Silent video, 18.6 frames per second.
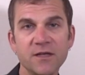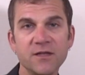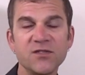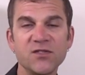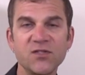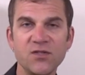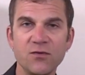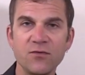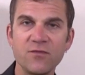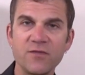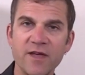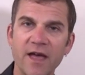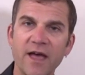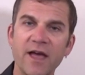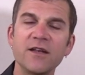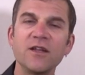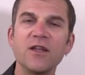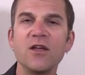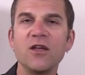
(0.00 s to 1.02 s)
so
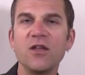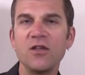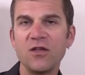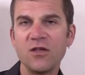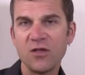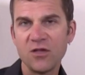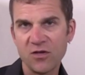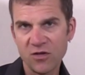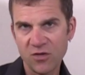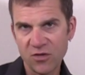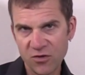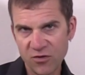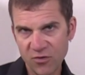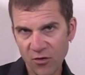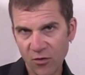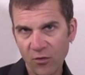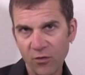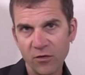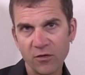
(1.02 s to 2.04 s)
that
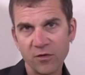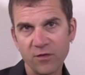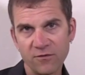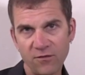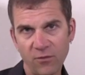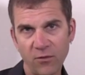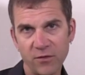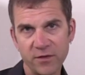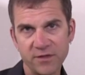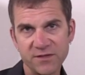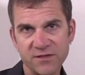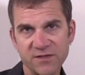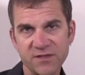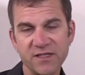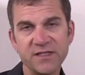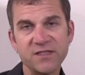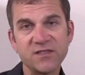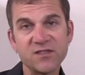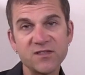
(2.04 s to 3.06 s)
your voice
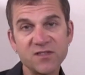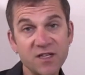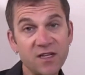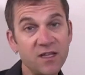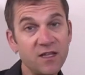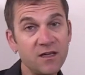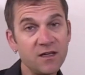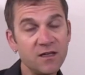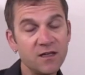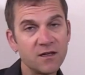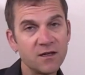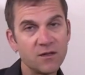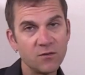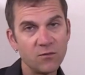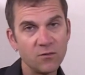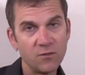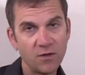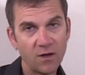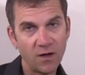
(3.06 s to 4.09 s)
is sitting
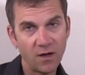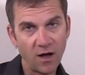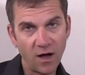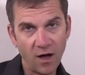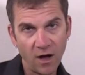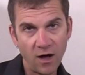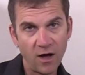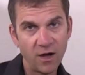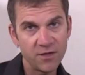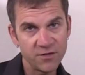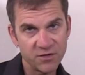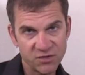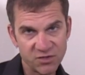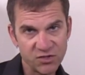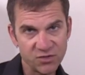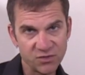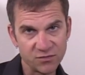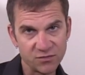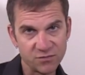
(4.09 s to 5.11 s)
on the
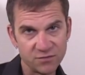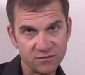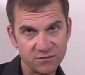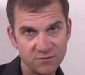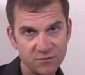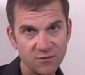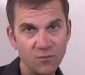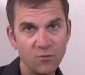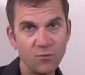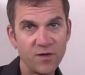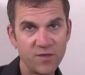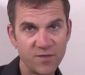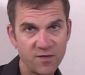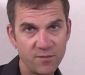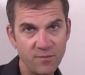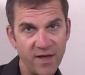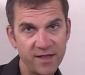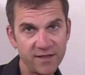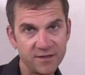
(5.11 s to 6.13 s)
tune with the
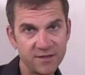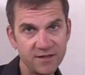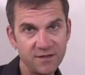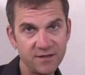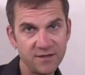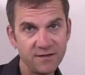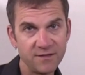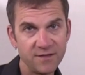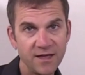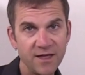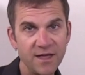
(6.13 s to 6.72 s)
melody